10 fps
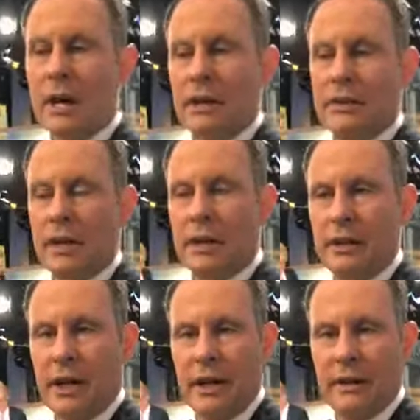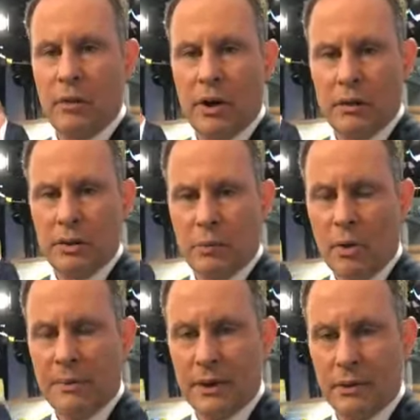Please, we're
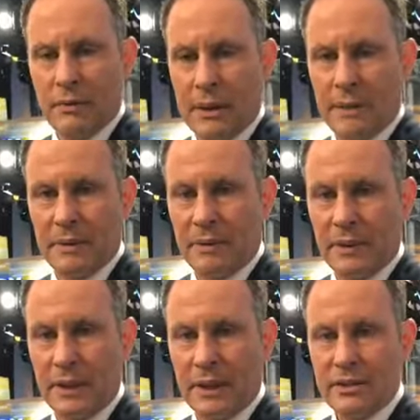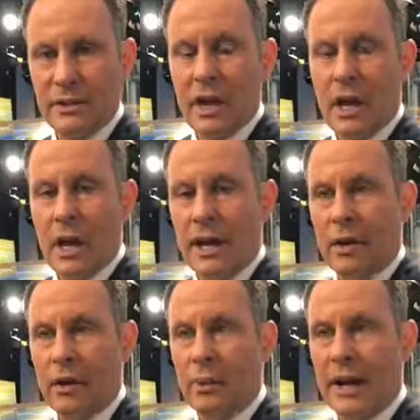hopefully in your family of affiliates, and
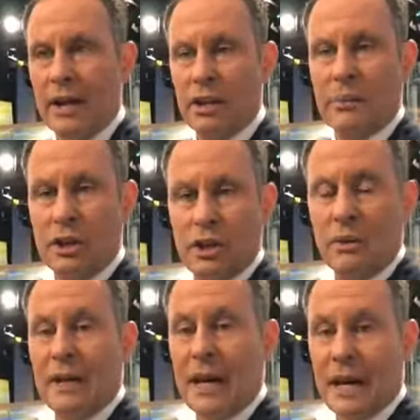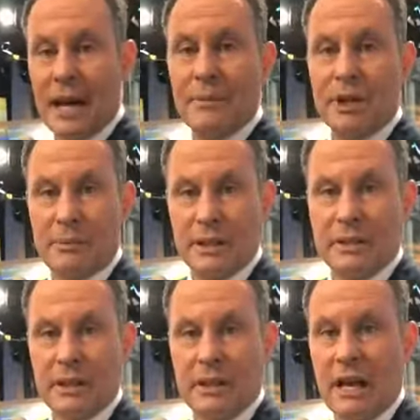go to BrianKilmeadeShow.com. You could be
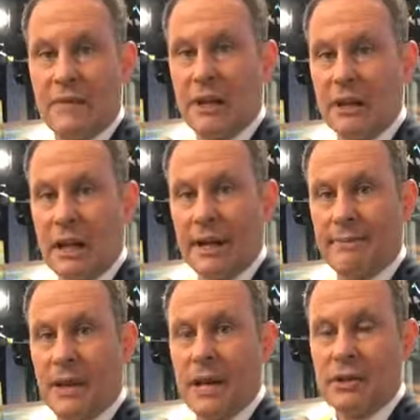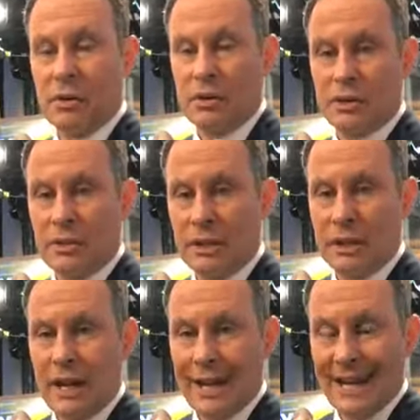listening live online. So it starts at
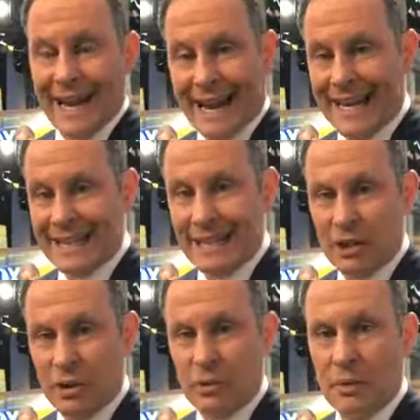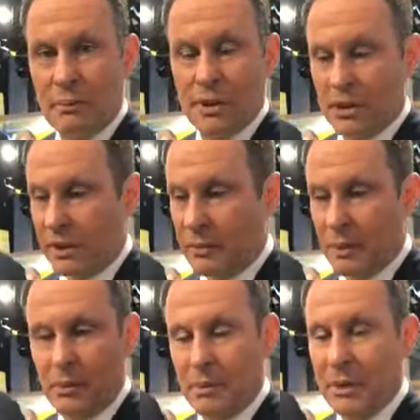9, ends at noon, but you're going to be
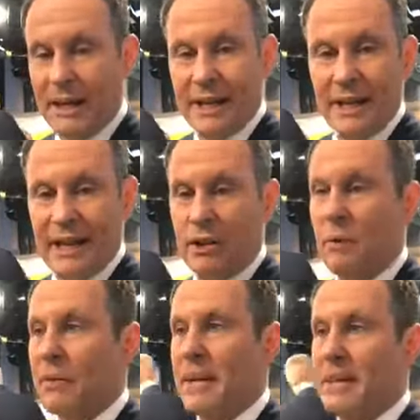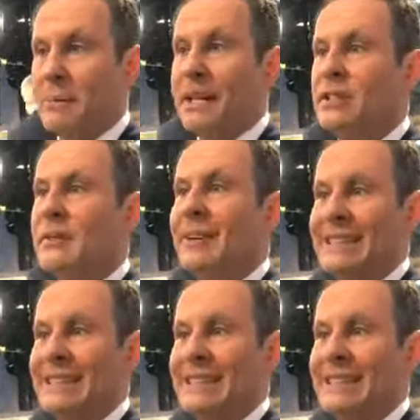repeated. And don't forget the best of on